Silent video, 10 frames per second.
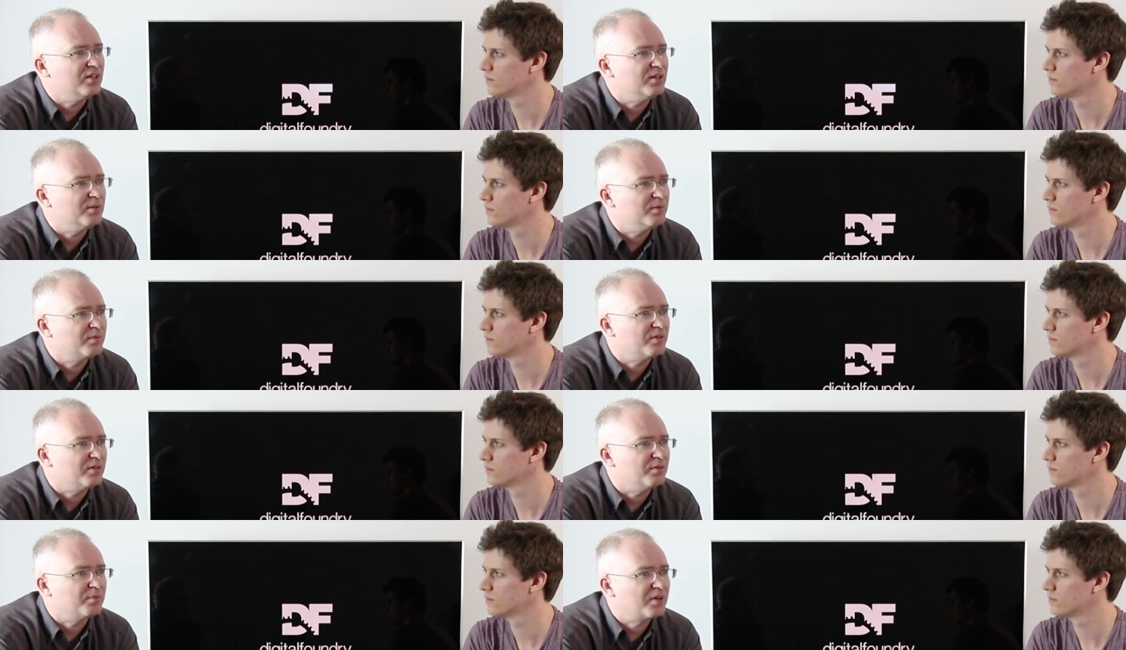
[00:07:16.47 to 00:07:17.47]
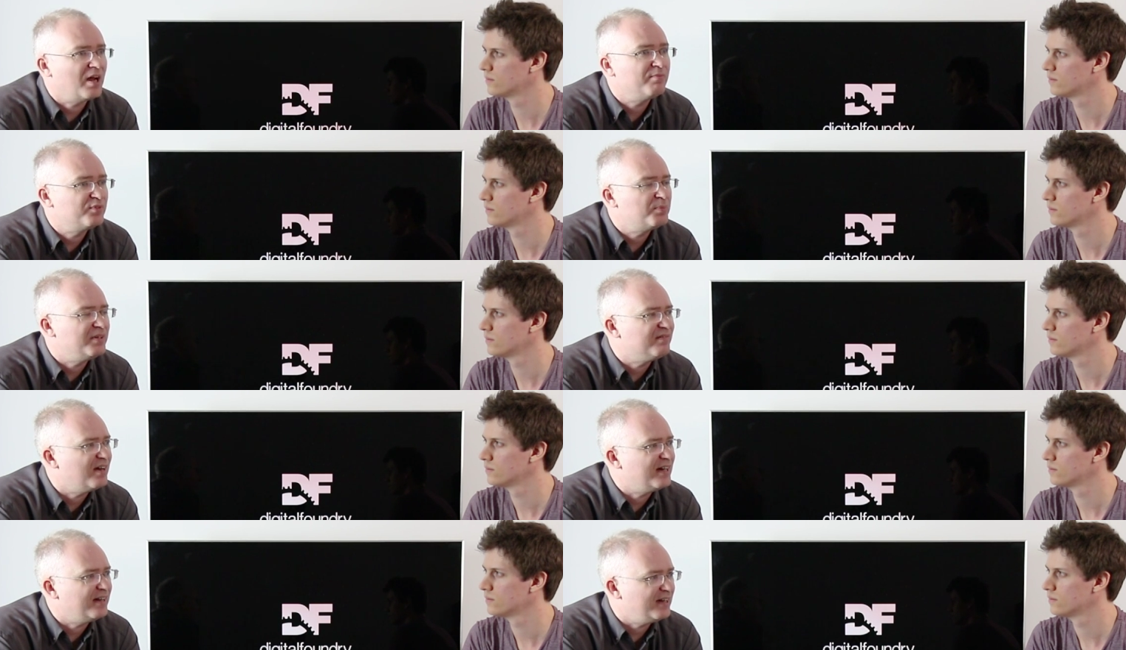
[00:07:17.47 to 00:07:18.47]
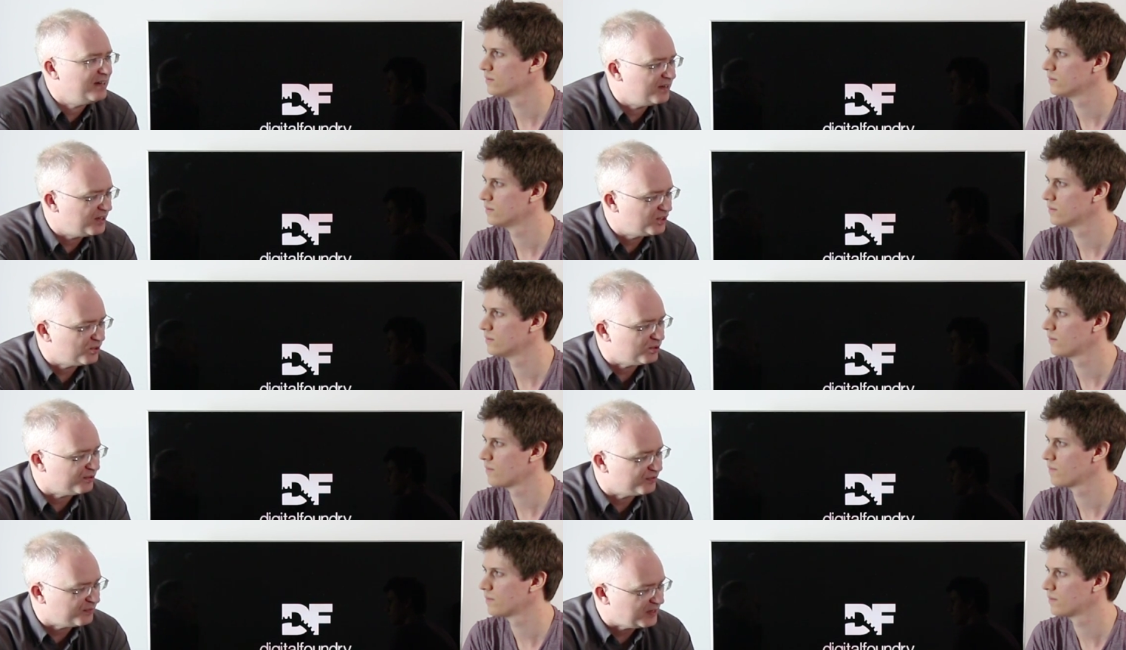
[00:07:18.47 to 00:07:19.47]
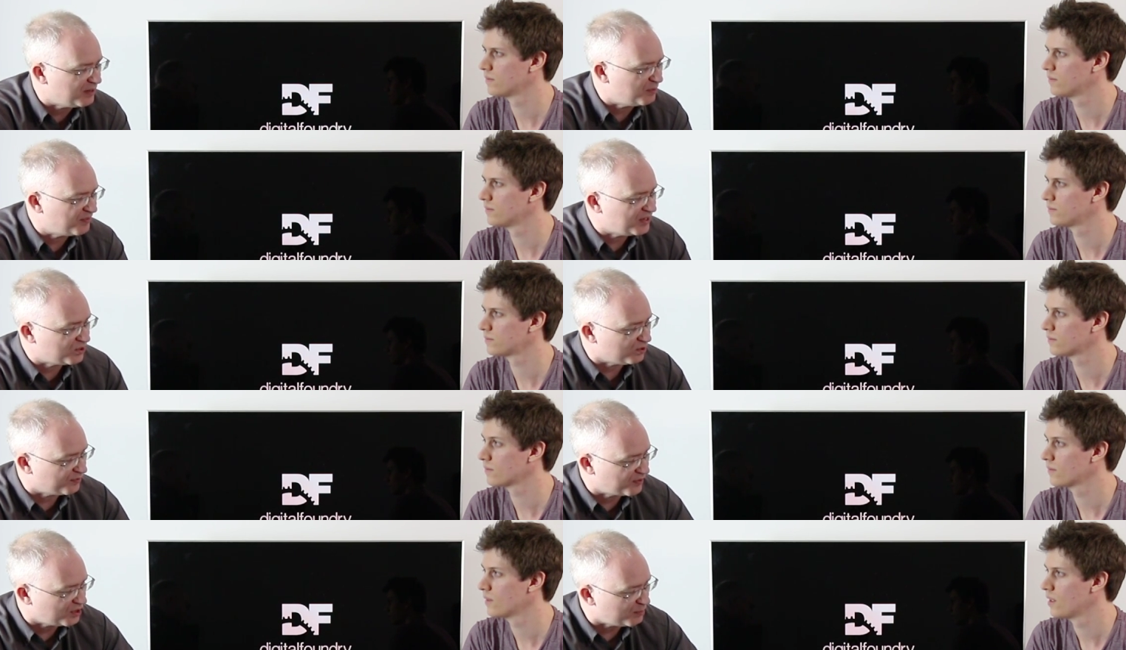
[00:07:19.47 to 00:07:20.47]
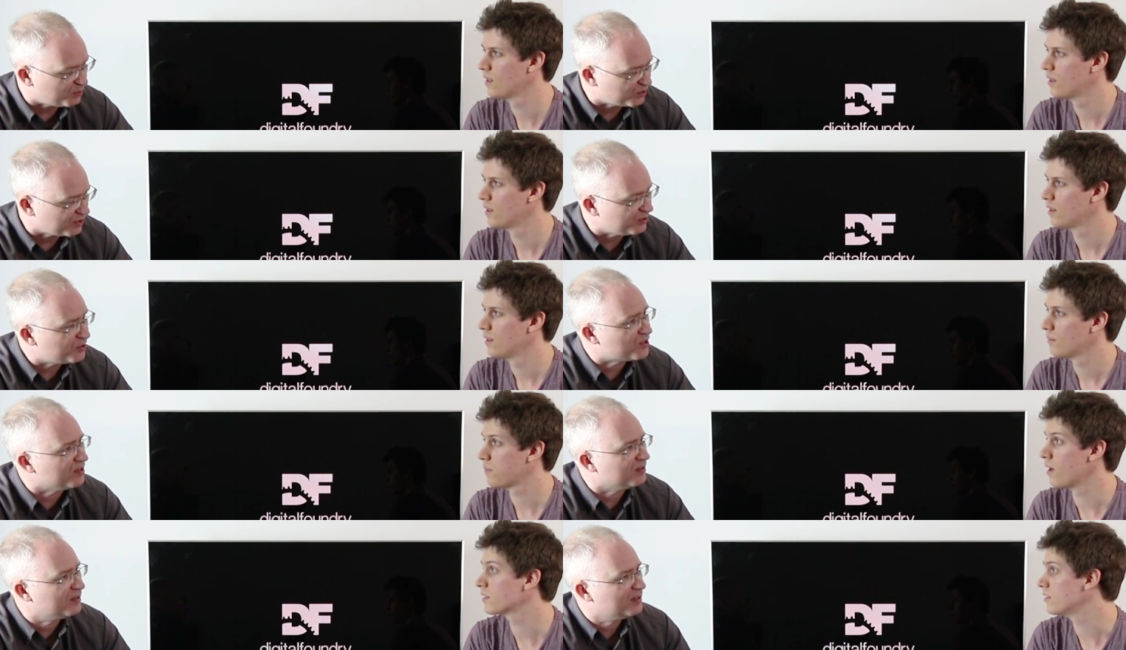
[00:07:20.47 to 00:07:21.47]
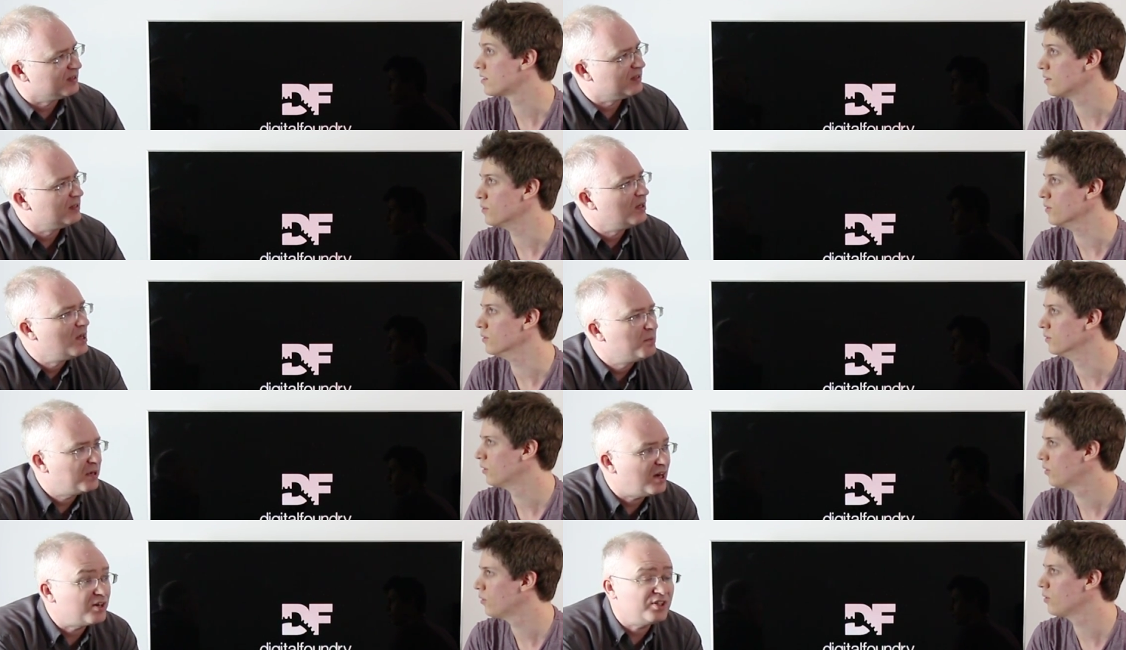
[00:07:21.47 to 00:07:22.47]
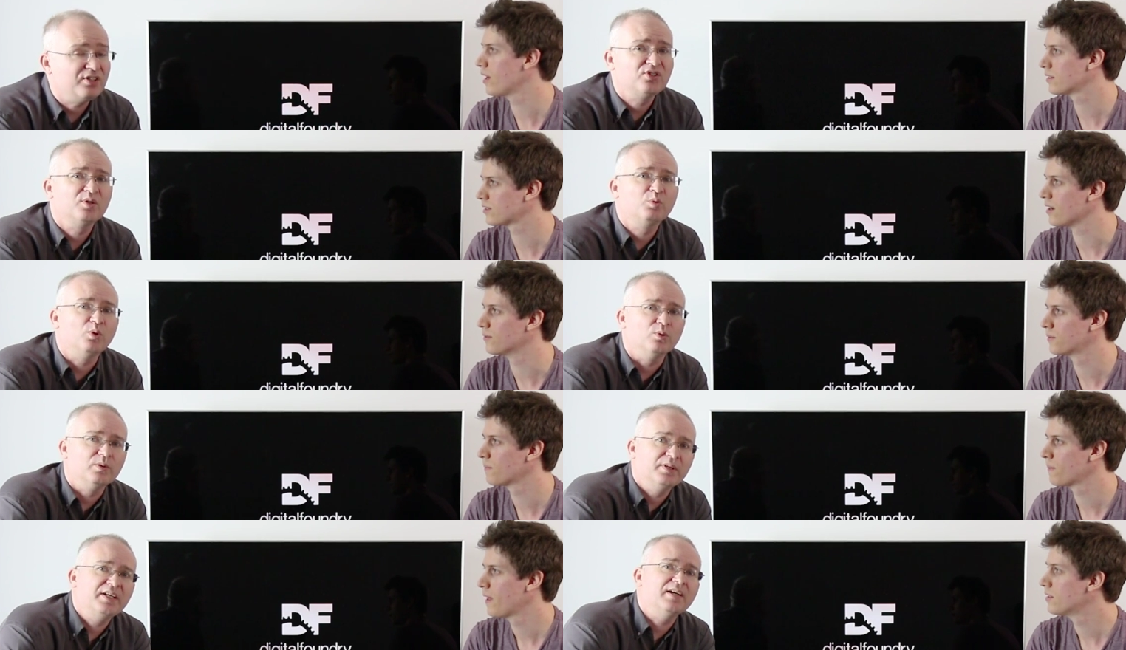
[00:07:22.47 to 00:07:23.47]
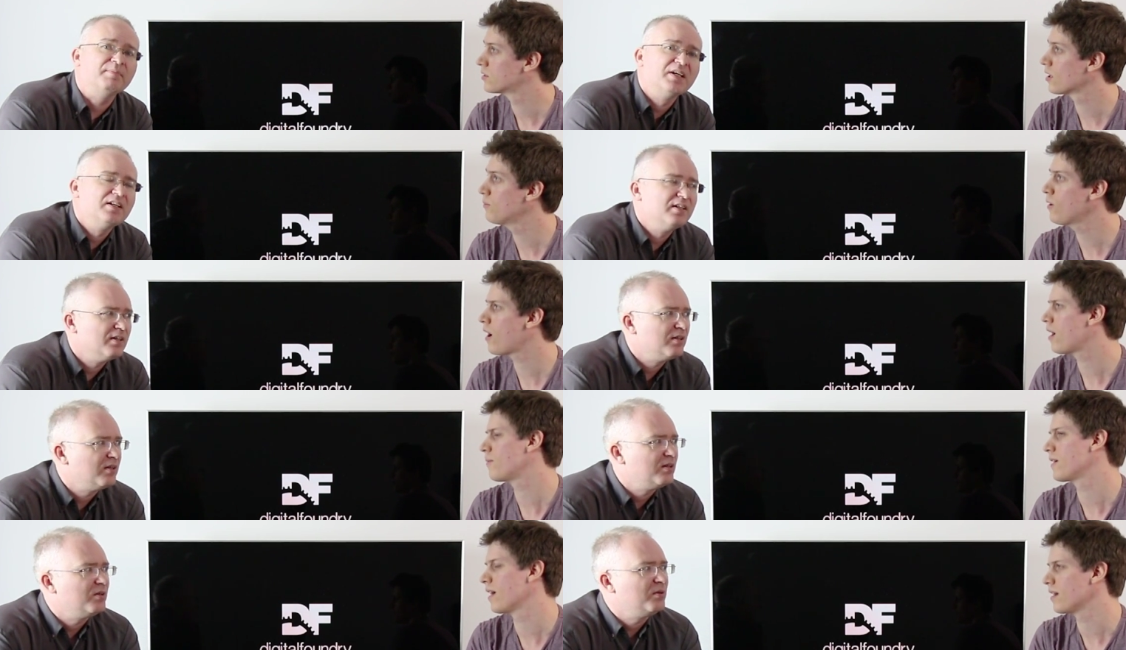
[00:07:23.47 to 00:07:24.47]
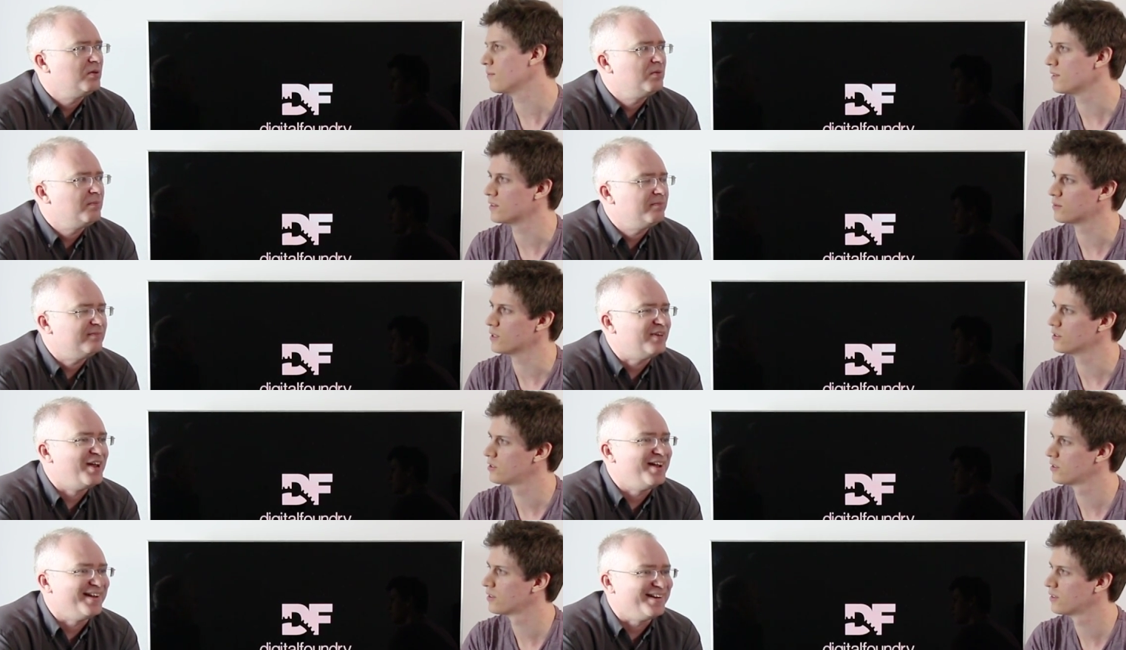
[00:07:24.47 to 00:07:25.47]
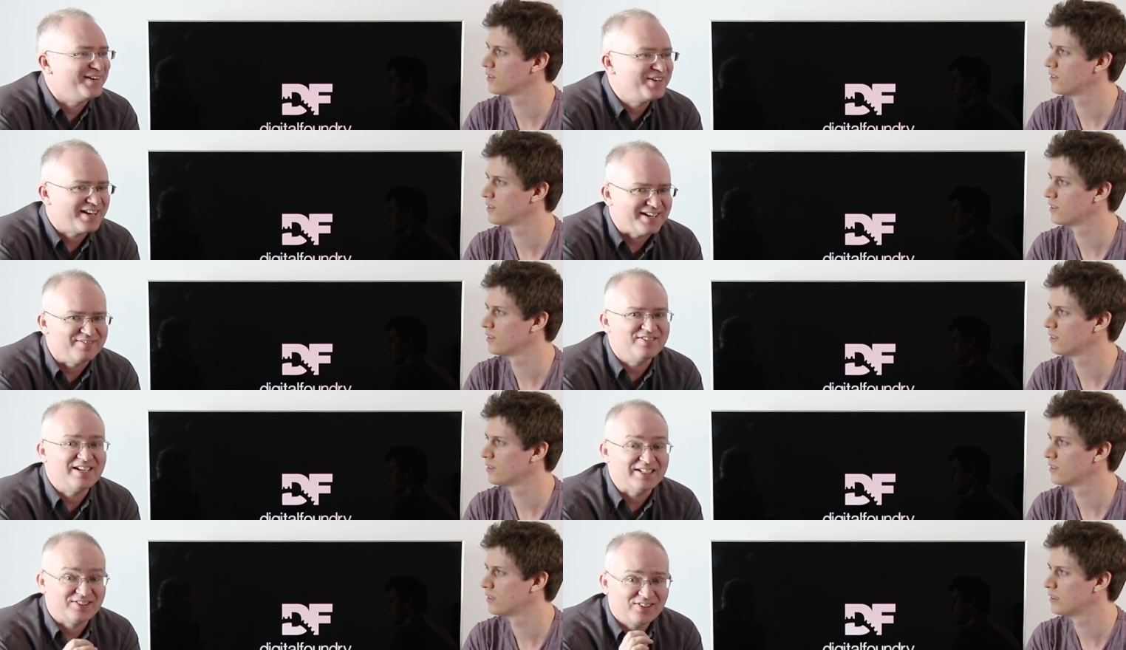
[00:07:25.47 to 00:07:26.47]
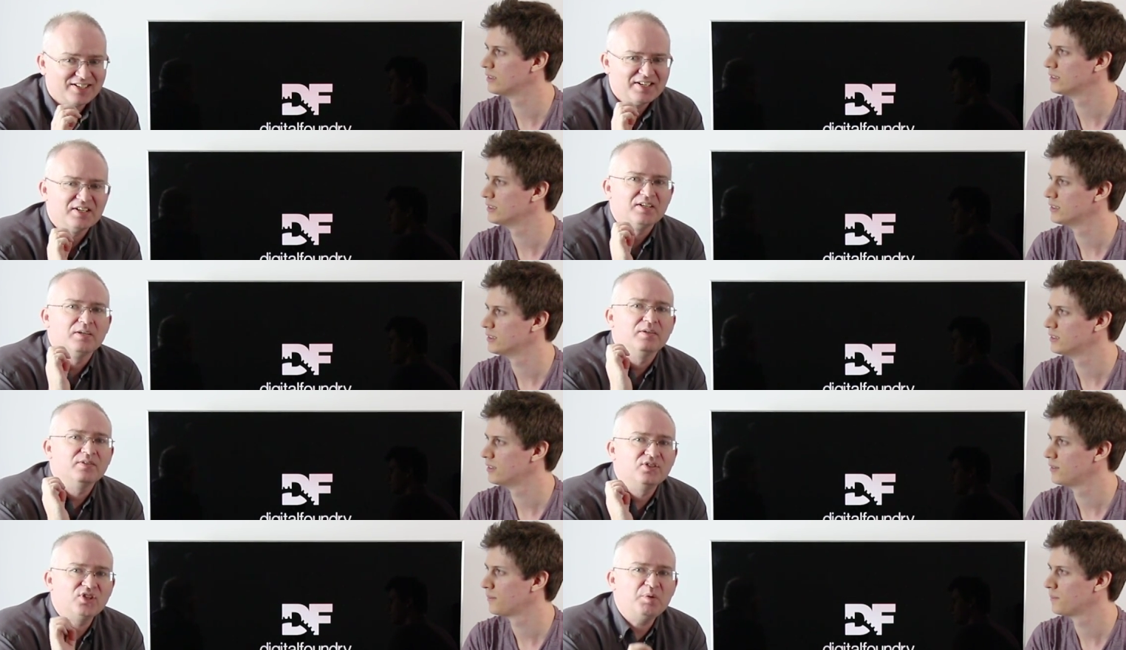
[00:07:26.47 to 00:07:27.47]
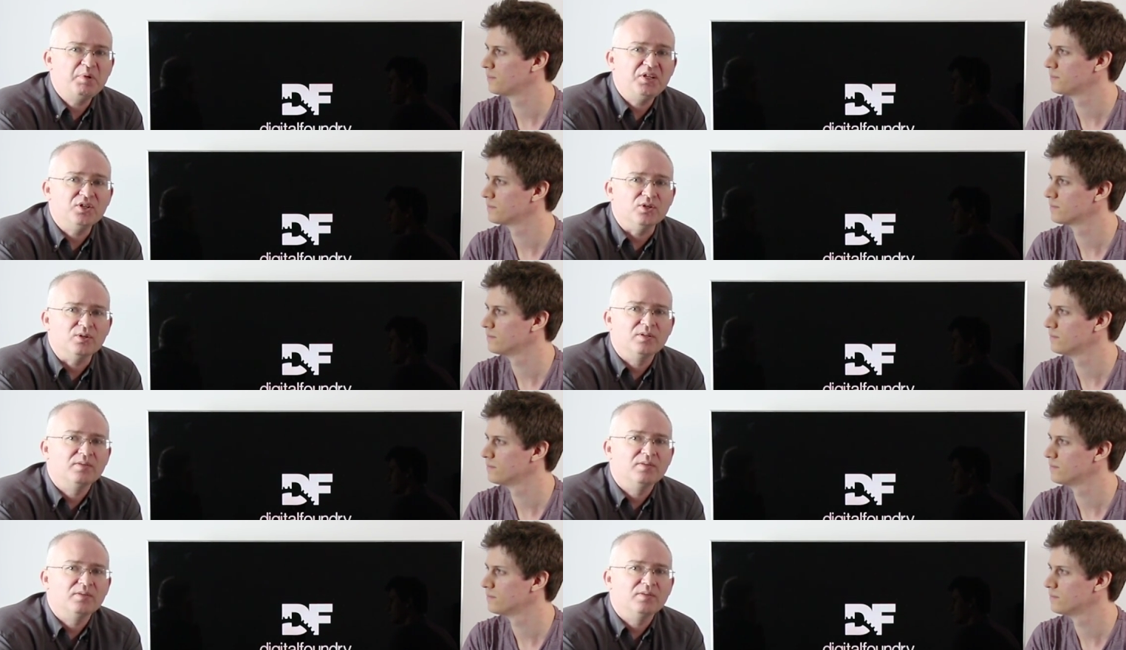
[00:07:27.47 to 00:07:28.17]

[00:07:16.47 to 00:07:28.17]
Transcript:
Speaker 1: uh, uh, comfortably run at in this sort of, you know, with this sort of thermal solution. Plugged into the wall.
Speaker 2: Plugged into the wall, yeah. So what are we getting with the Switch?
Speaker 1: Okay, right. C P U